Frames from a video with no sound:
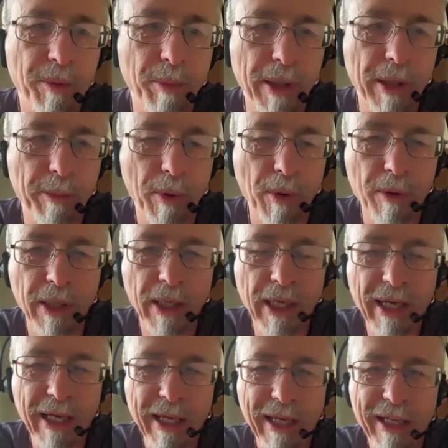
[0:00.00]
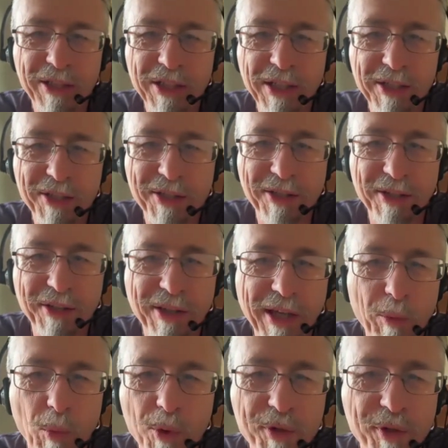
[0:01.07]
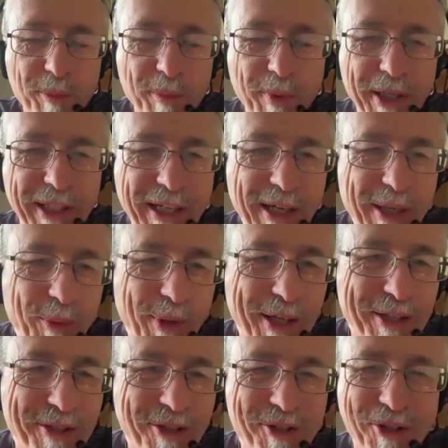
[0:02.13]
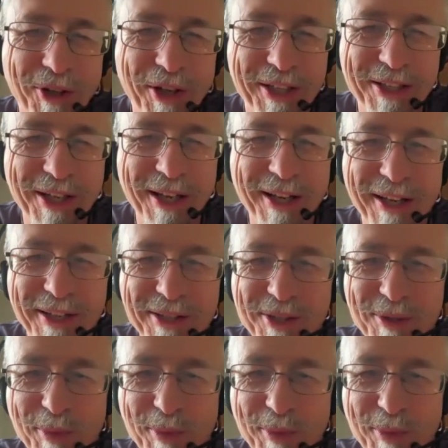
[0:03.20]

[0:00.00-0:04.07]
people. It's just that wasn't my gateway to psychedelics.